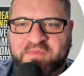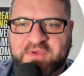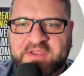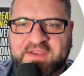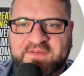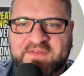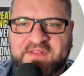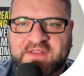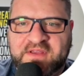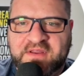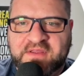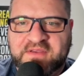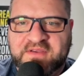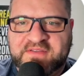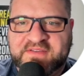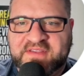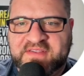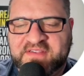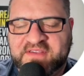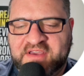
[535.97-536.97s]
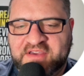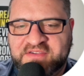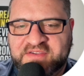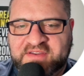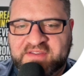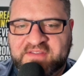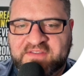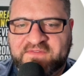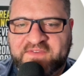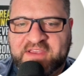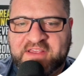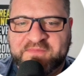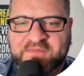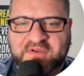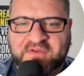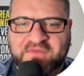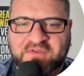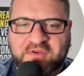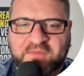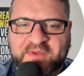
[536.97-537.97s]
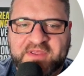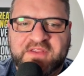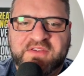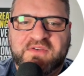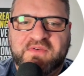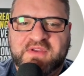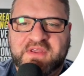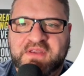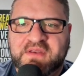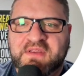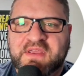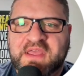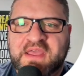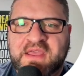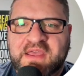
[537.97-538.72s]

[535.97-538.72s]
We have a lot of good discussion in the Facebook group, and you can